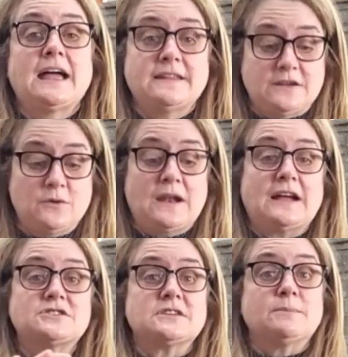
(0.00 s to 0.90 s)
and that you can
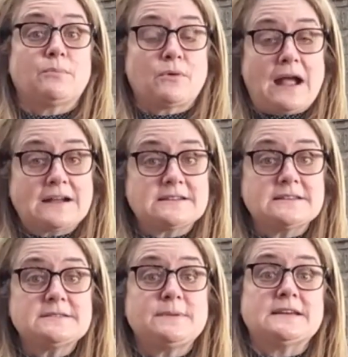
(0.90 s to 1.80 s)
actually
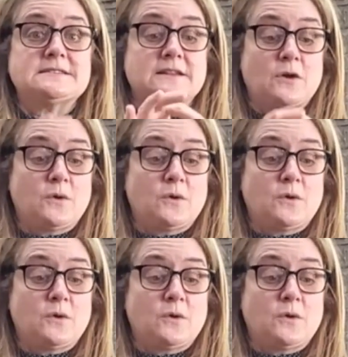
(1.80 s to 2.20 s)
practice placing